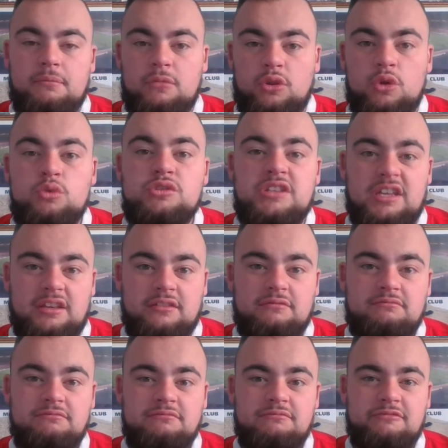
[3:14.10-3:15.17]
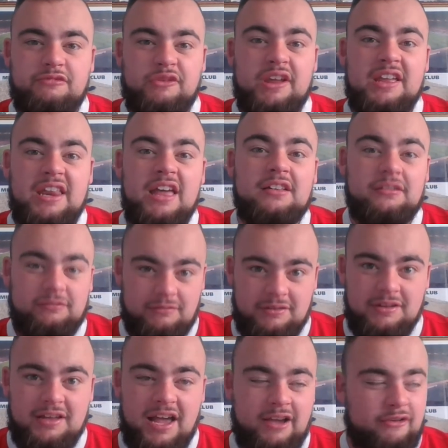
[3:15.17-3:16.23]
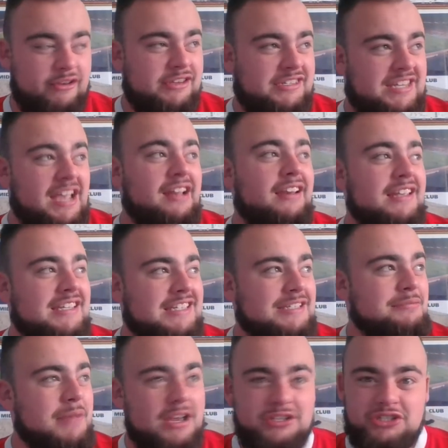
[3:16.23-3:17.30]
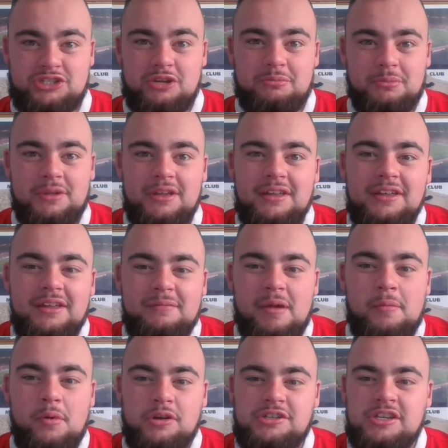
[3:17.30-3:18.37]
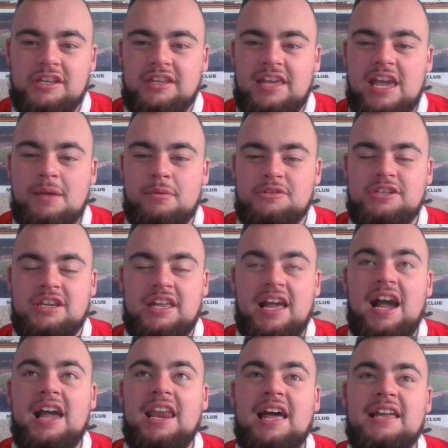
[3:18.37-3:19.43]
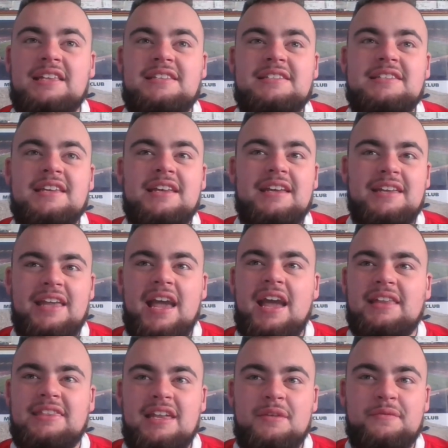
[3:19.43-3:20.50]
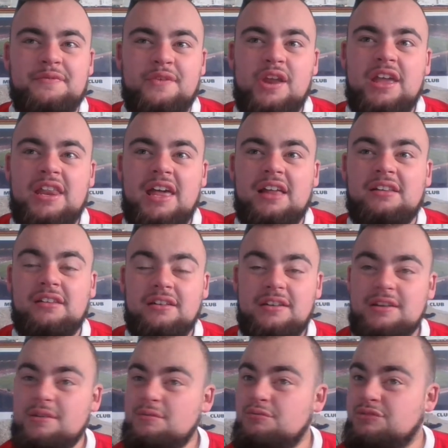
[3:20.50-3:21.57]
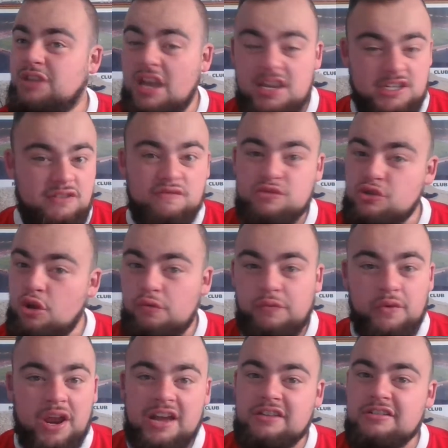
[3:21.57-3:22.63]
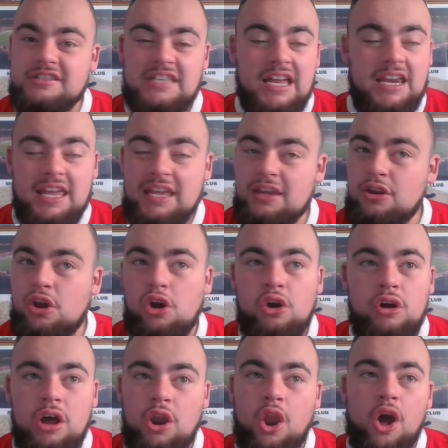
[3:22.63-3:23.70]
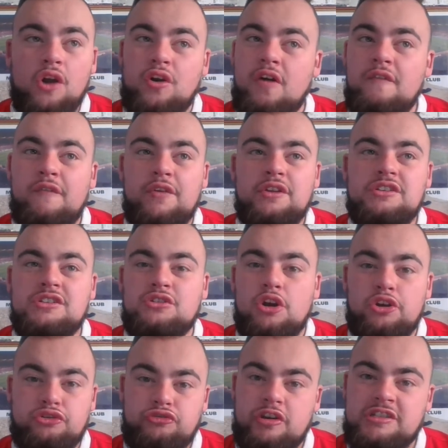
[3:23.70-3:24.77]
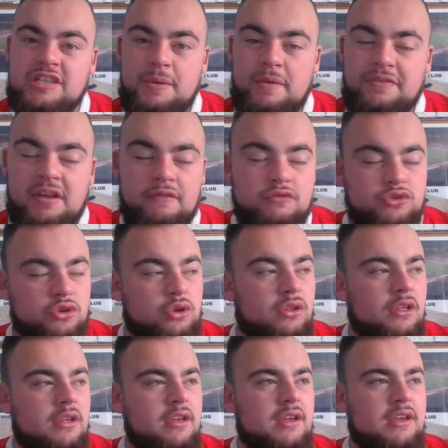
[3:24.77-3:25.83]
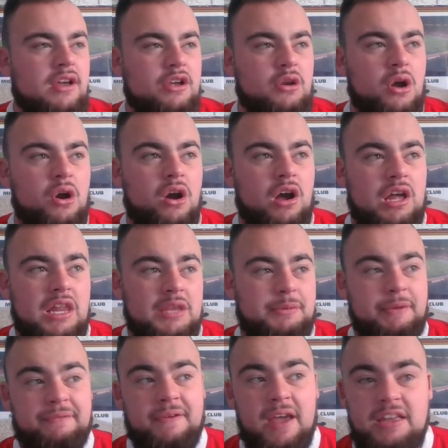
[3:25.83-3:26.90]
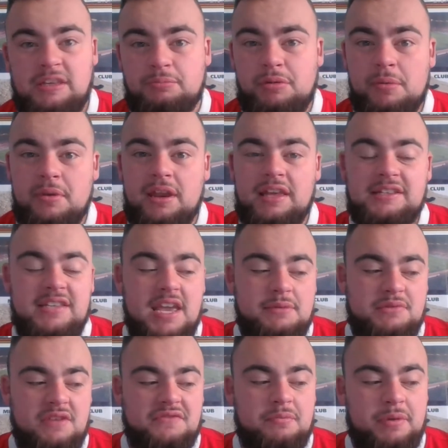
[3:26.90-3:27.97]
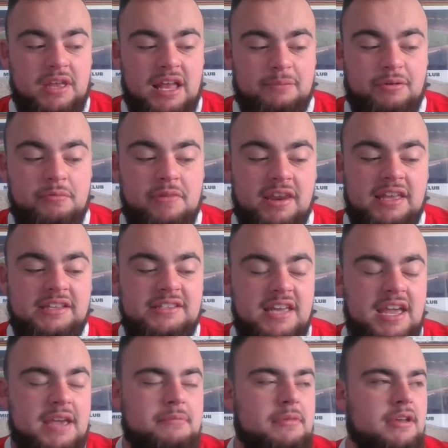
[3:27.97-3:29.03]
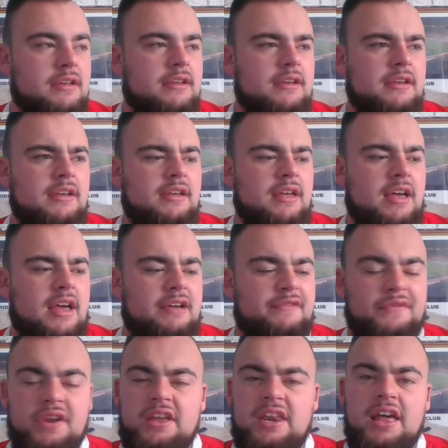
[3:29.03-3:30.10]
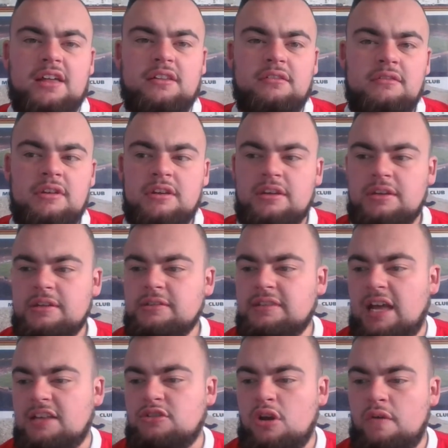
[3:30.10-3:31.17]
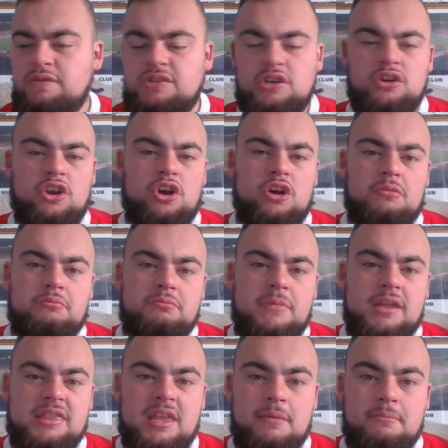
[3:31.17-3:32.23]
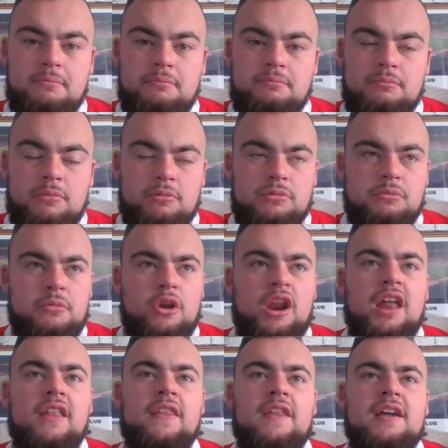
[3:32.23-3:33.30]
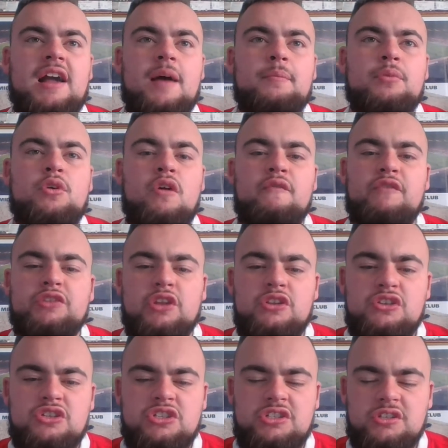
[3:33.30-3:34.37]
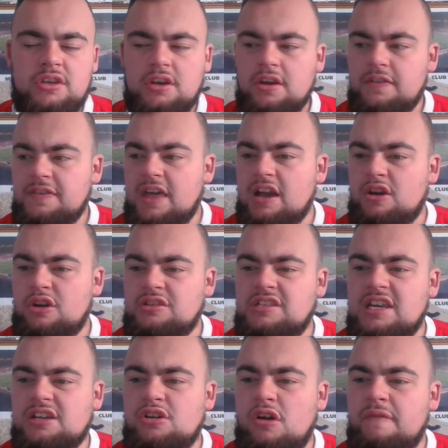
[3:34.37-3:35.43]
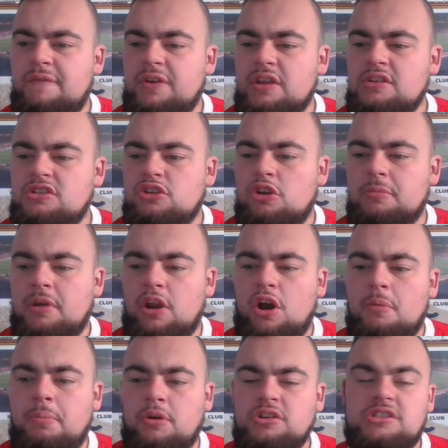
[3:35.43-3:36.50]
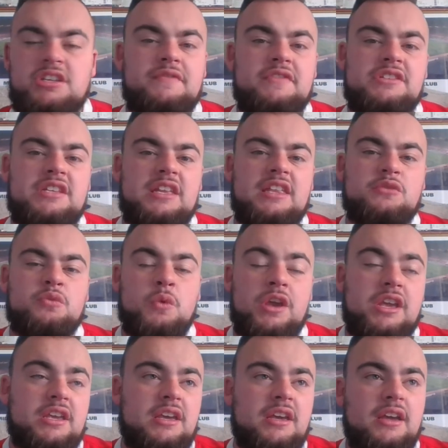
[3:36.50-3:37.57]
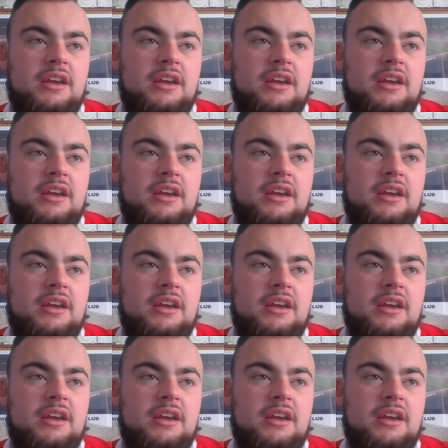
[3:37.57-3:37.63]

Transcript: losing 3-0. Accrington Stanley smashed them. Remember watching the game, watching the highlights. Yeah, did them 3-0. Decent result for Accrington Stanley, you know, a lot of confidence has gone straight into them after that result. You know, let's be fair, it's a Premier League team, so after beating that Premier League team 3-0, that's obviously going to make them morale on the camp, confidence. They're going to take confidence, there's going to be a lot of positivity this week